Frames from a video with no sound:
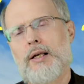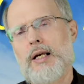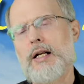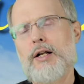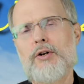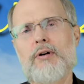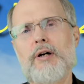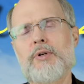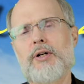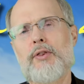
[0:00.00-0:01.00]
And I know
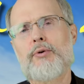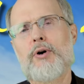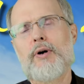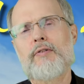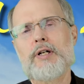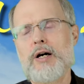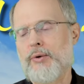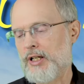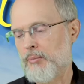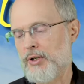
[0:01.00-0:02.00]
I'm going to throw every now
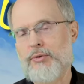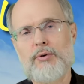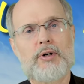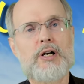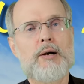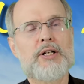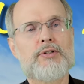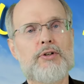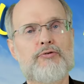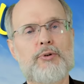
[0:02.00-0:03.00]
and then, I'm going to throw a
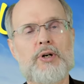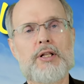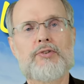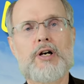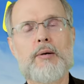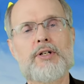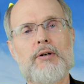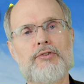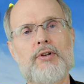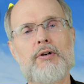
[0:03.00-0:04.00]
comment to you from one of these
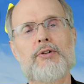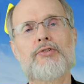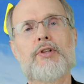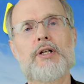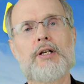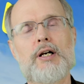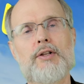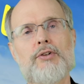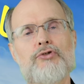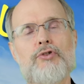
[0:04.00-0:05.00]
commentaries. Here is
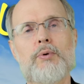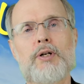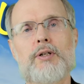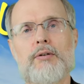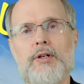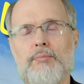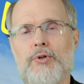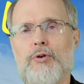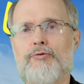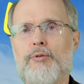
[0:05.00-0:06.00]
the Stuart
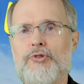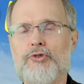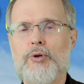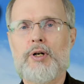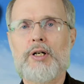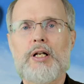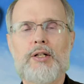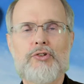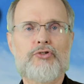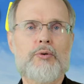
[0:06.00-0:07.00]
note from Stuart
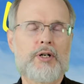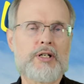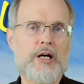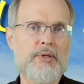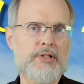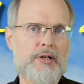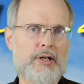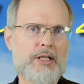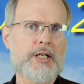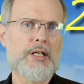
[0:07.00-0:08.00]
in the Stuart
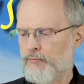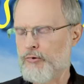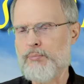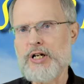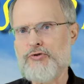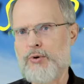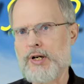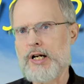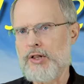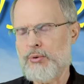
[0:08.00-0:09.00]
commentary from page
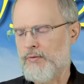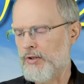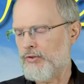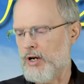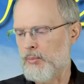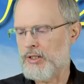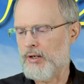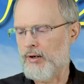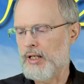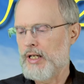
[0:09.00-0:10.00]
493 of his
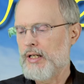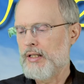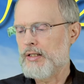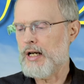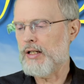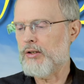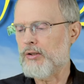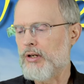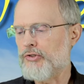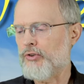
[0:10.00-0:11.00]
commentary.
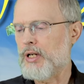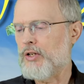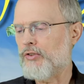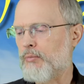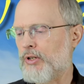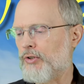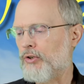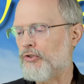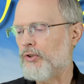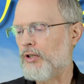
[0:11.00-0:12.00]
Talion laws are easily
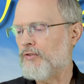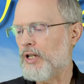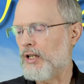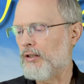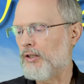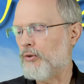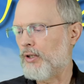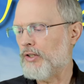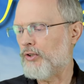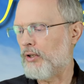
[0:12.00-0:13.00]
misunderstood if taken
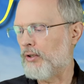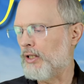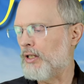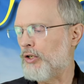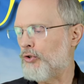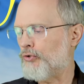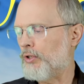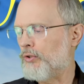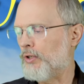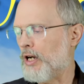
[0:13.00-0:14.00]
literalistically. They
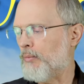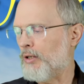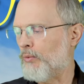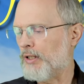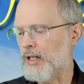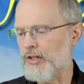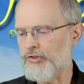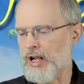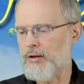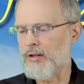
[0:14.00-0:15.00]
usually do not mean what they
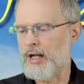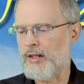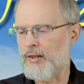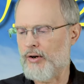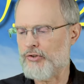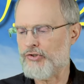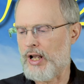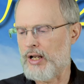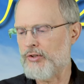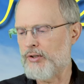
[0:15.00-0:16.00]
sound like they are
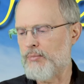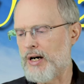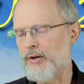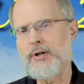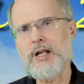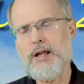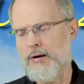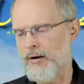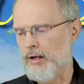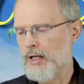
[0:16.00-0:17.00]
saying to the modern
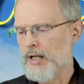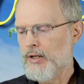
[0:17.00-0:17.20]
ear.